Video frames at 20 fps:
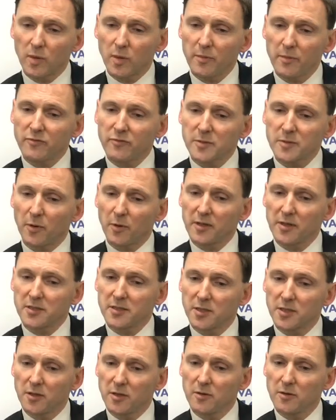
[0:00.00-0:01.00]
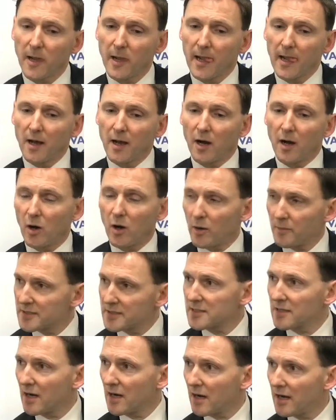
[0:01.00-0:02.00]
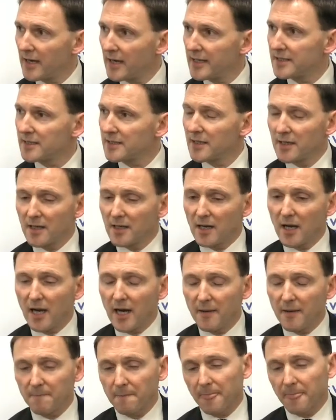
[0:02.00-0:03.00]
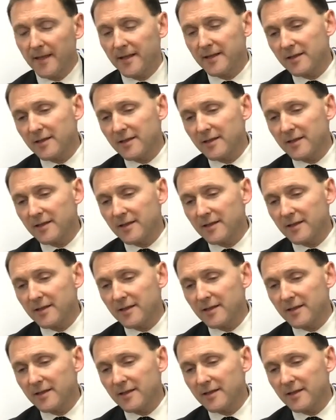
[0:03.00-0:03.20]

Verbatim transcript: when we're responding to a homicide, um,